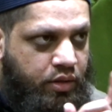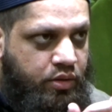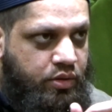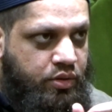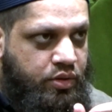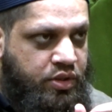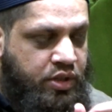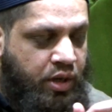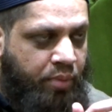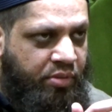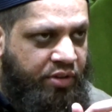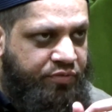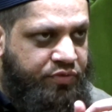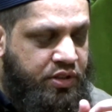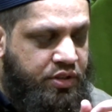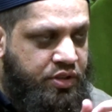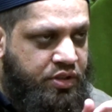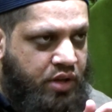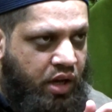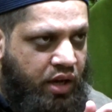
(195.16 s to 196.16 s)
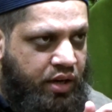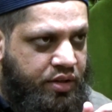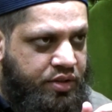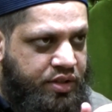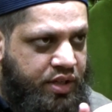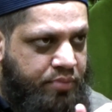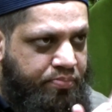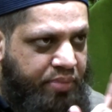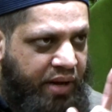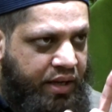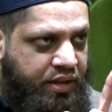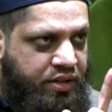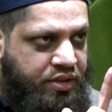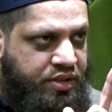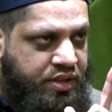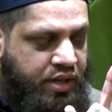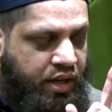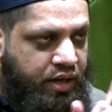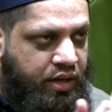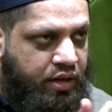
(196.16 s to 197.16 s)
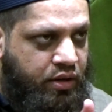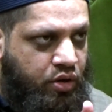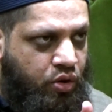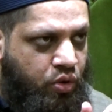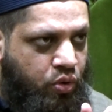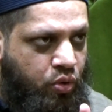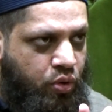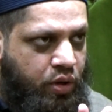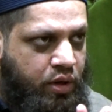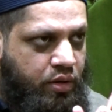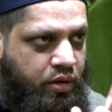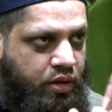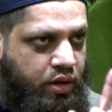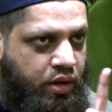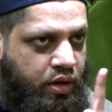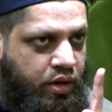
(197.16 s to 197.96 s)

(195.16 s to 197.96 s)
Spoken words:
some of the scholars in Pakistan, in Lahore,